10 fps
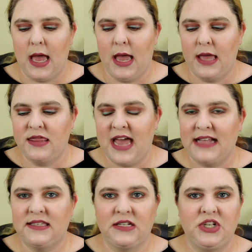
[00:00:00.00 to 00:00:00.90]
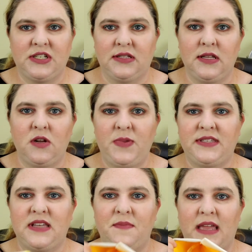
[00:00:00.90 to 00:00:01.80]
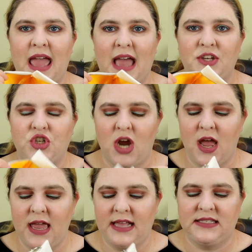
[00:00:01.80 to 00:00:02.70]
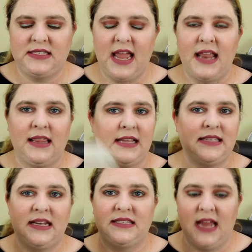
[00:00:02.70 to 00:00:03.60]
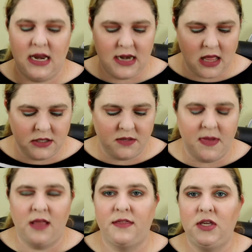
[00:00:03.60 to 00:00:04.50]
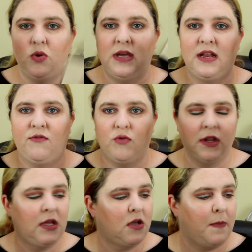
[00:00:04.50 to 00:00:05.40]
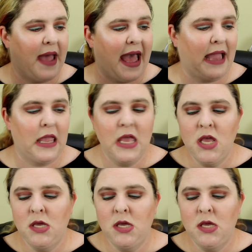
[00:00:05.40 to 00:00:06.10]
That's just a little bit something extra. It's like I said, it's $10 a month. You get a really good bag.